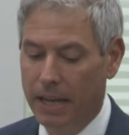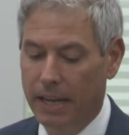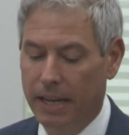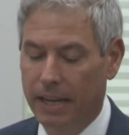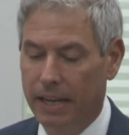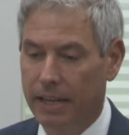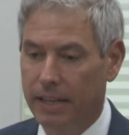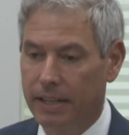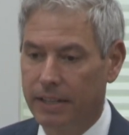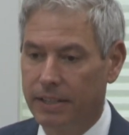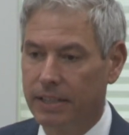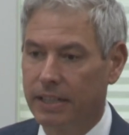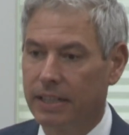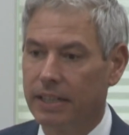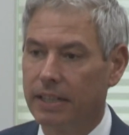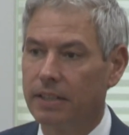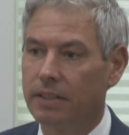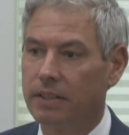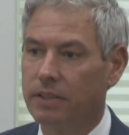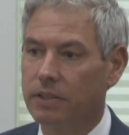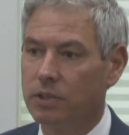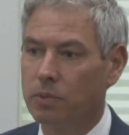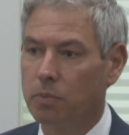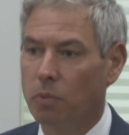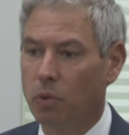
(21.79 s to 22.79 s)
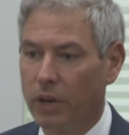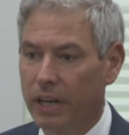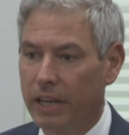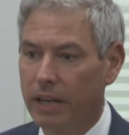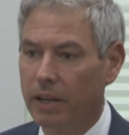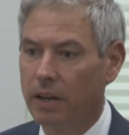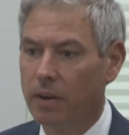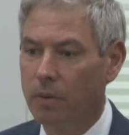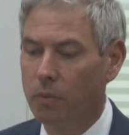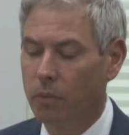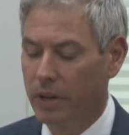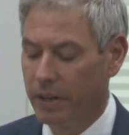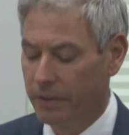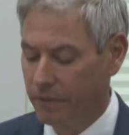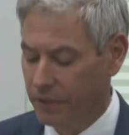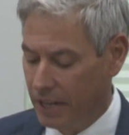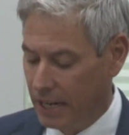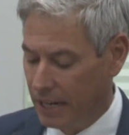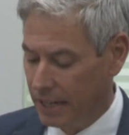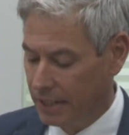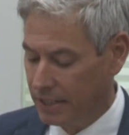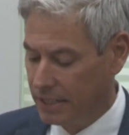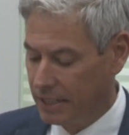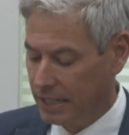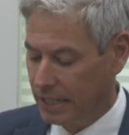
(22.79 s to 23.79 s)
and uh, this morning we've
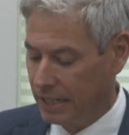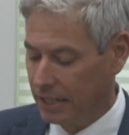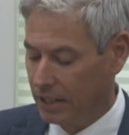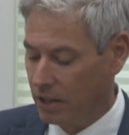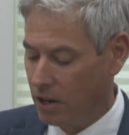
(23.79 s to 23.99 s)
got a uh,